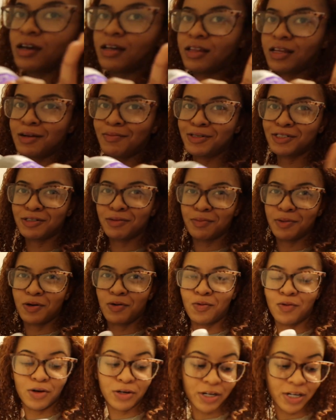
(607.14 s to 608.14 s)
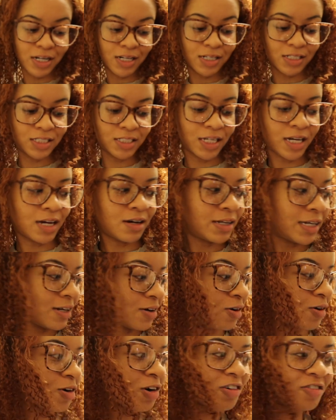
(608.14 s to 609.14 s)
Then I'm gonna drink me a water because child, that
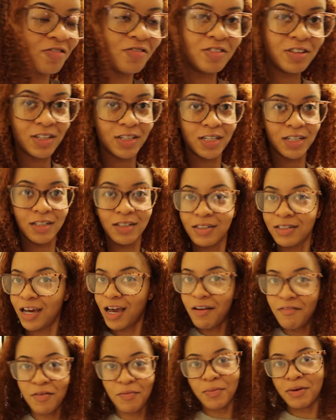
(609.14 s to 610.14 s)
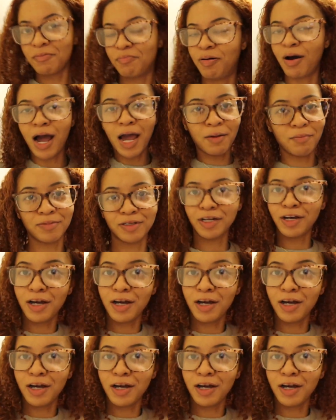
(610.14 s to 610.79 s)
coffee having me piped